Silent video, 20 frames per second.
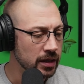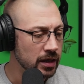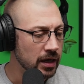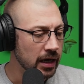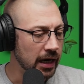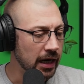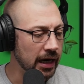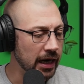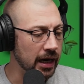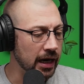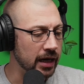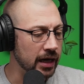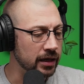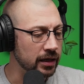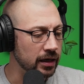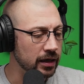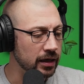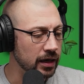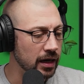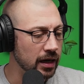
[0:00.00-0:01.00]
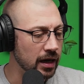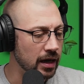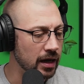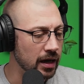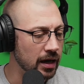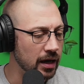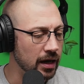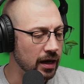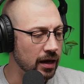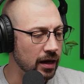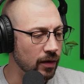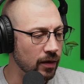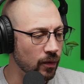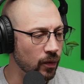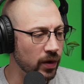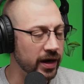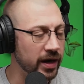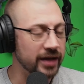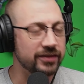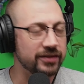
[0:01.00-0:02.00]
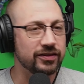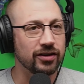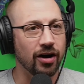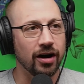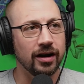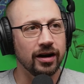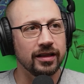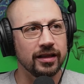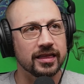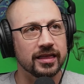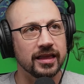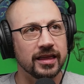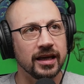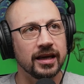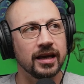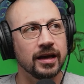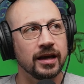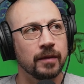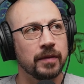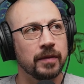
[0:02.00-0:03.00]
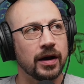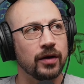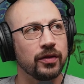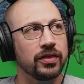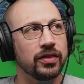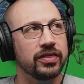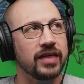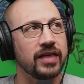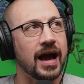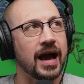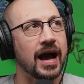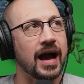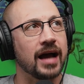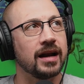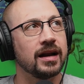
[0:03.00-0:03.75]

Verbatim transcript: And when I started thinking about that,